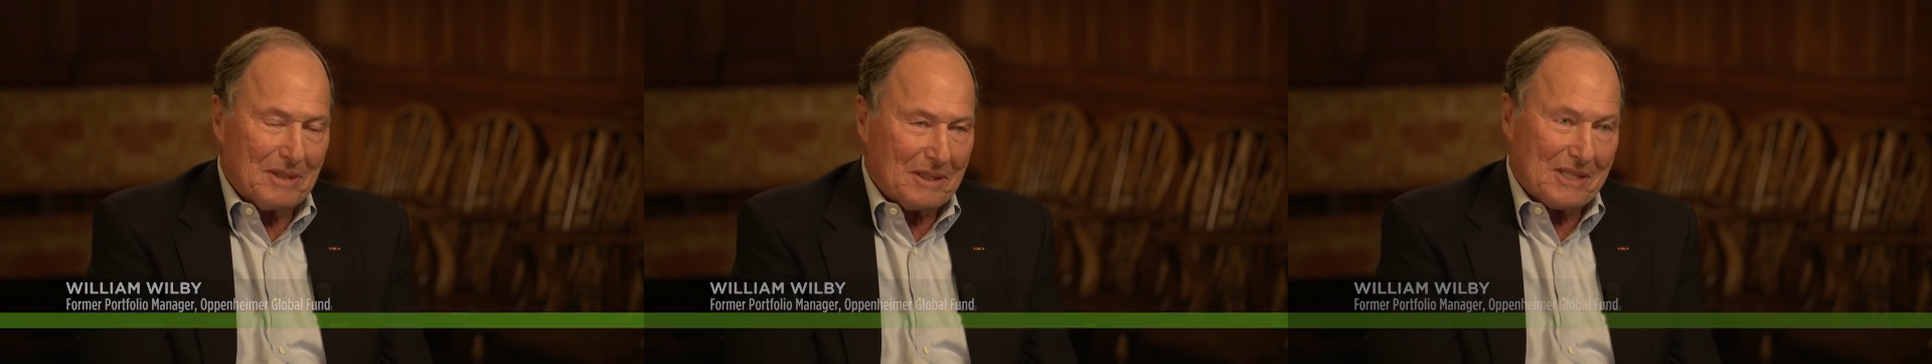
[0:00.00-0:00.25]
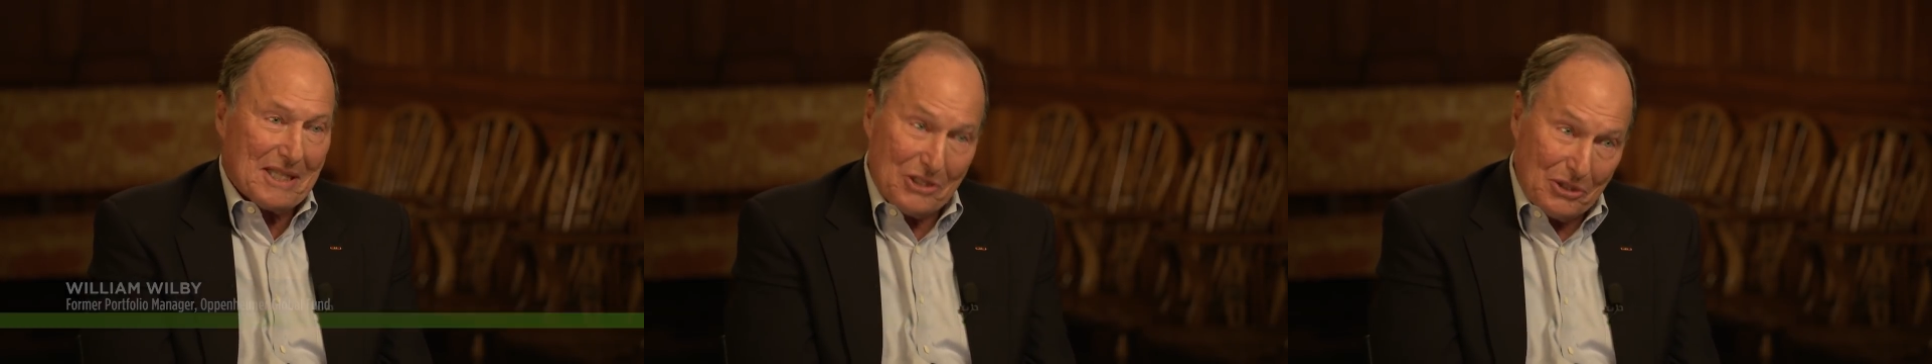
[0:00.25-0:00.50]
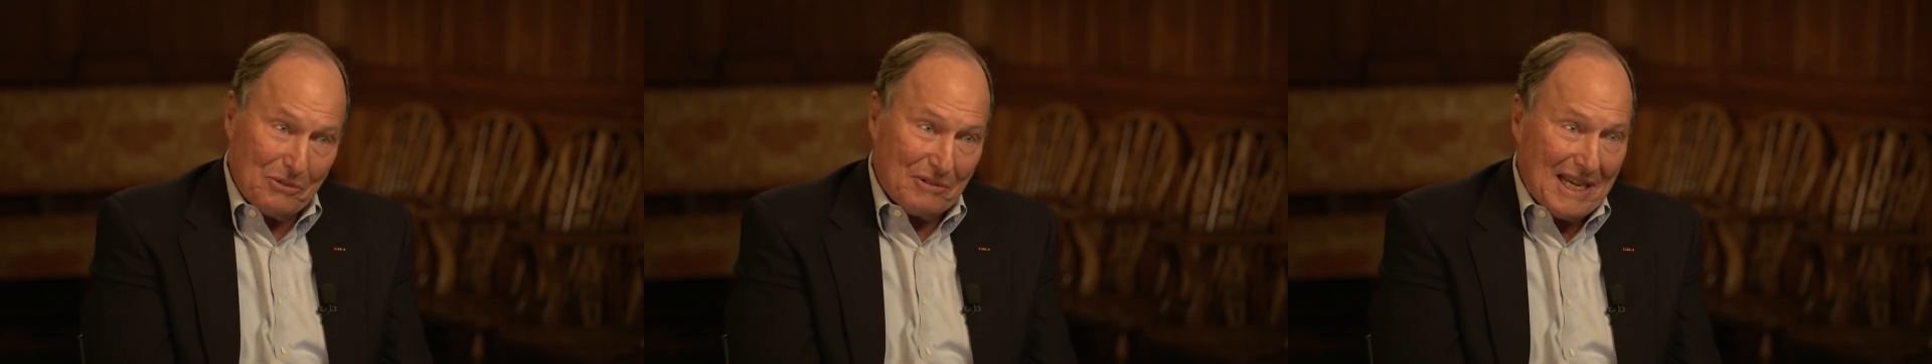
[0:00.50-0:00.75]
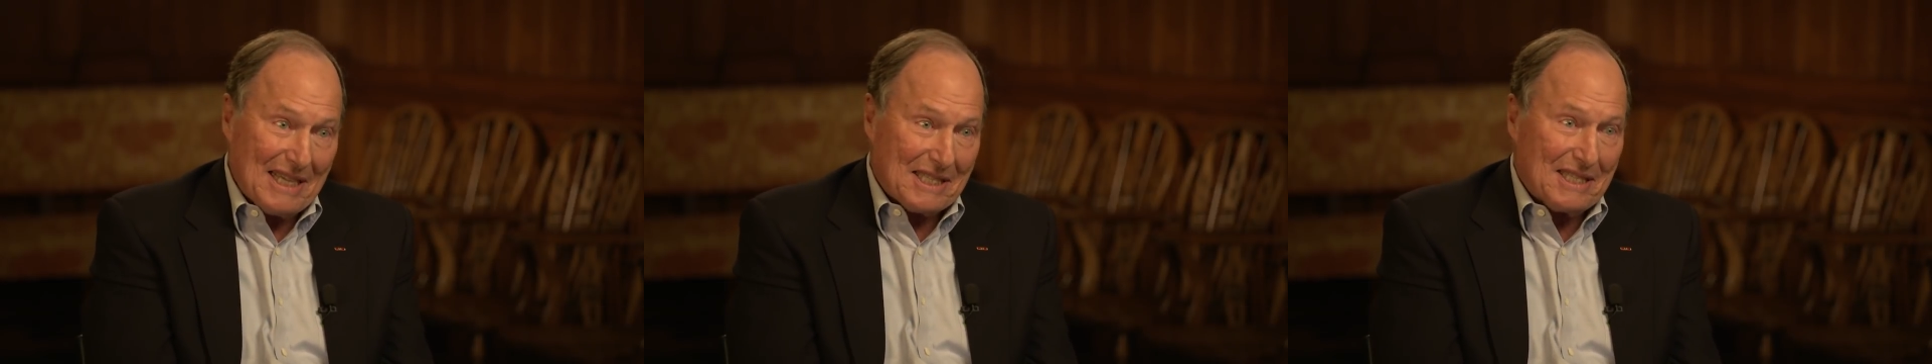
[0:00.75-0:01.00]
since
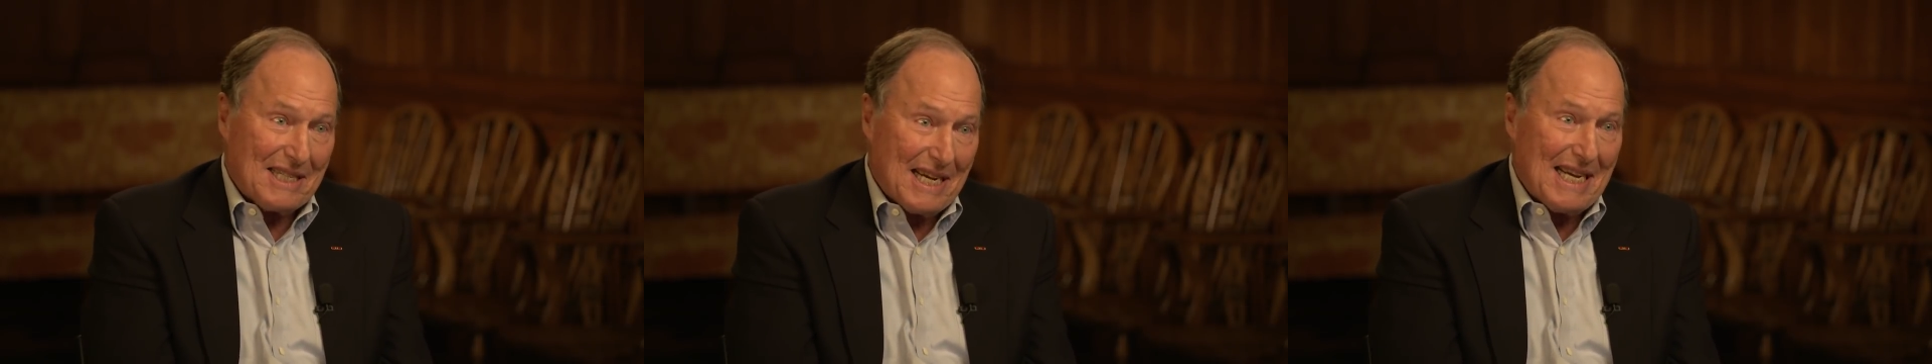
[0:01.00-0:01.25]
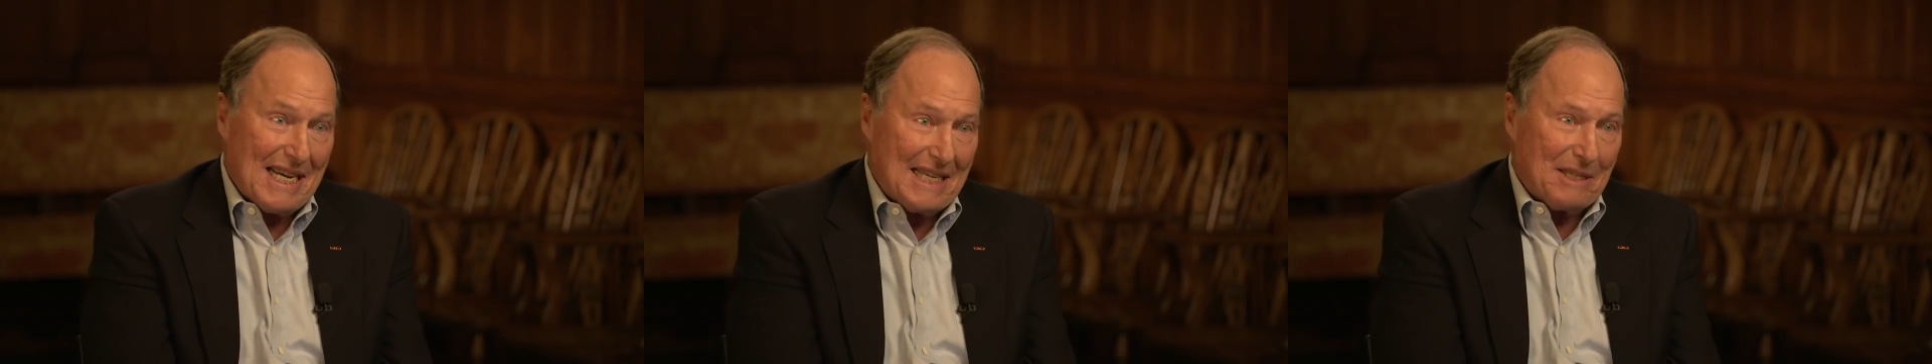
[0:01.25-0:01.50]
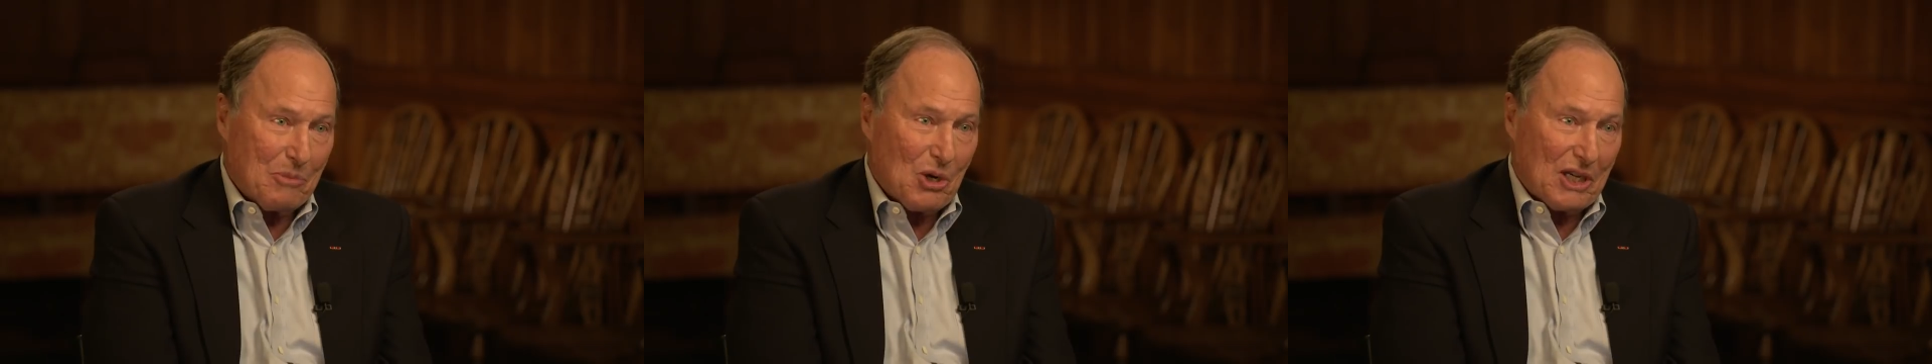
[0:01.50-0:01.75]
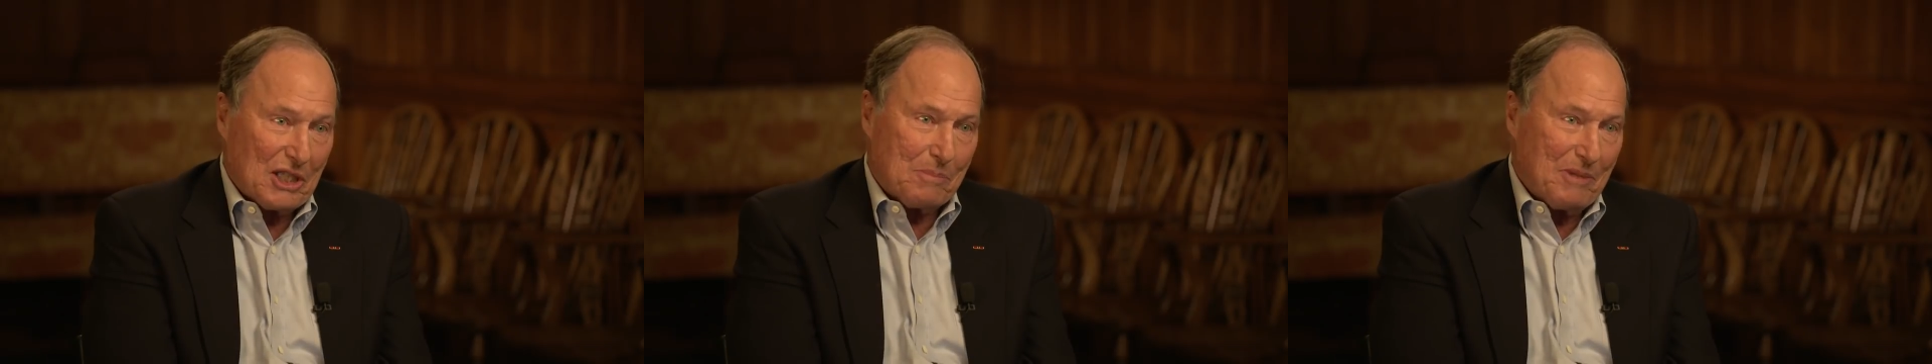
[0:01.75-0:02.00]
2009 the
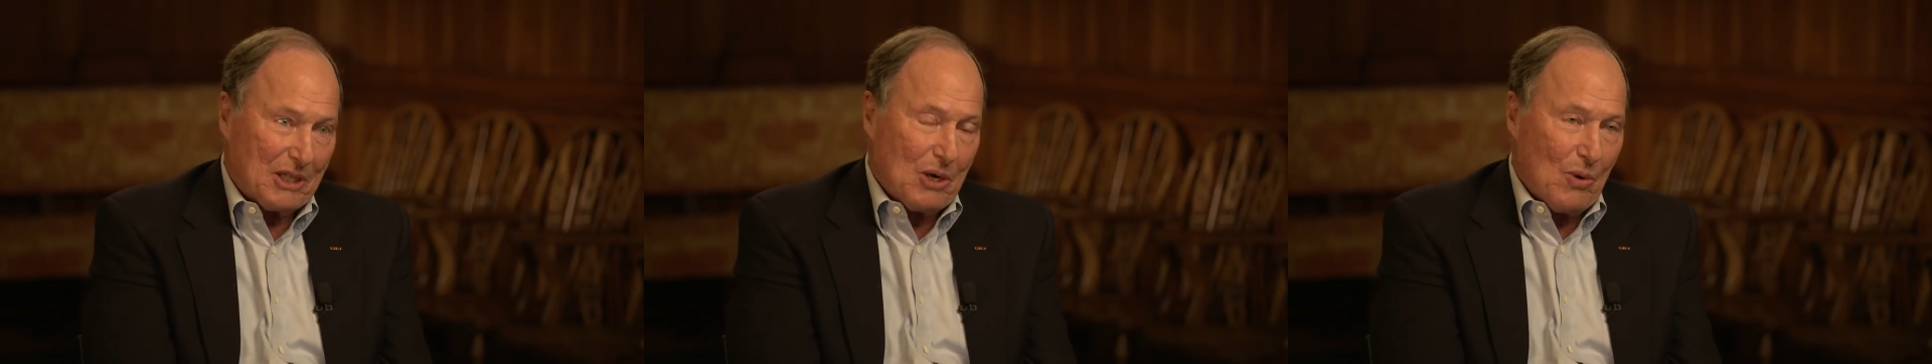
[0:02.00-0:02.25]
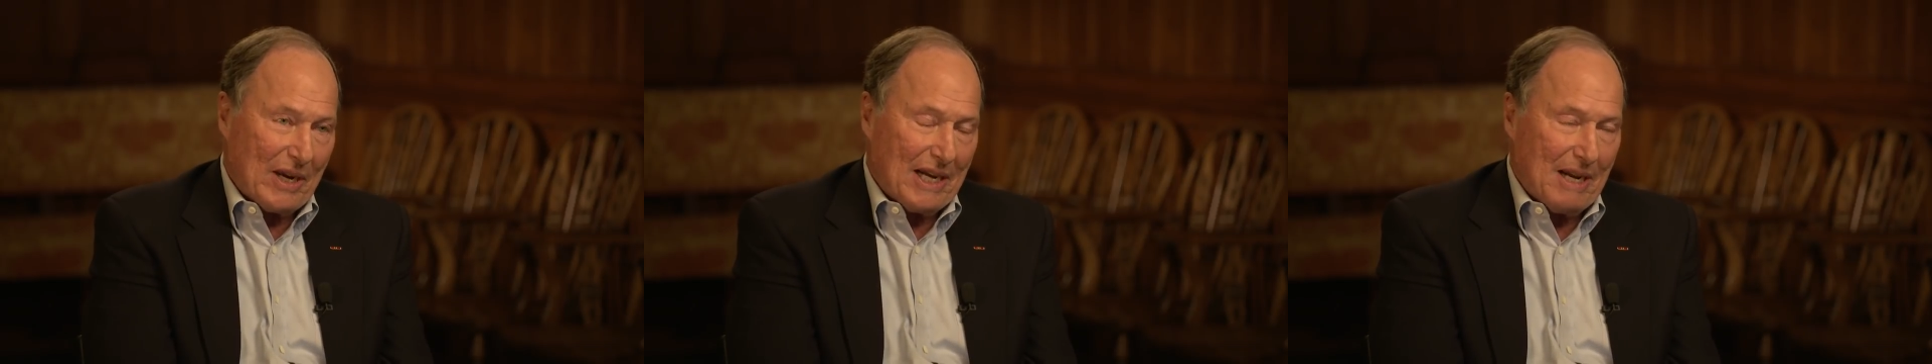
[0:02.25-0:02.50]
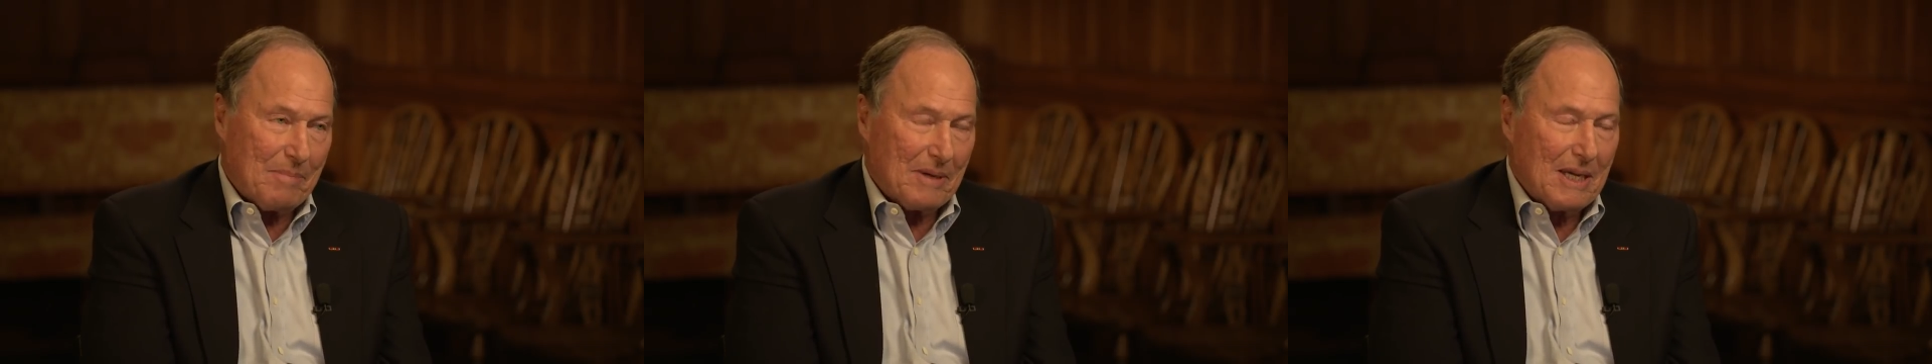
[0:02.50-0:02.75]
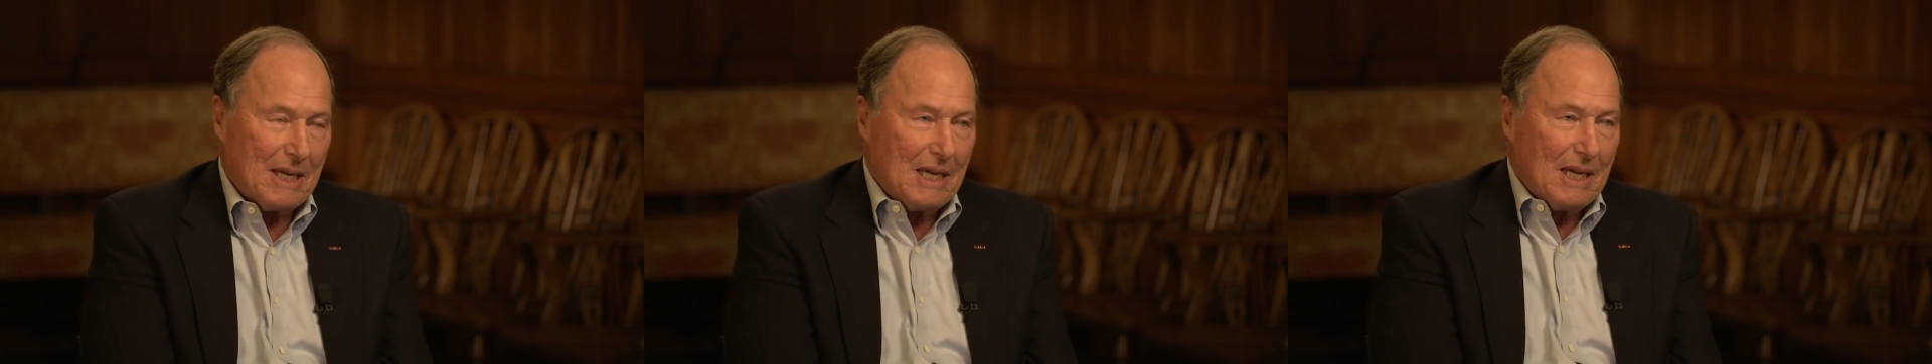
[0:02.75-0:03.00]
market's been going up.
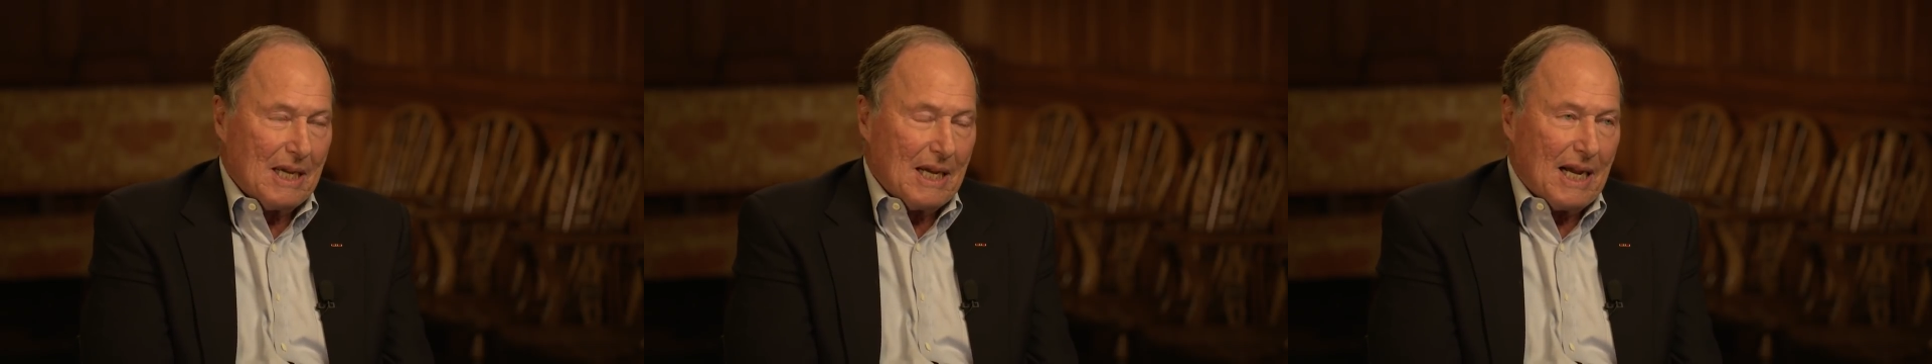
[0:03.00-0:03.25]
Mm-hmm.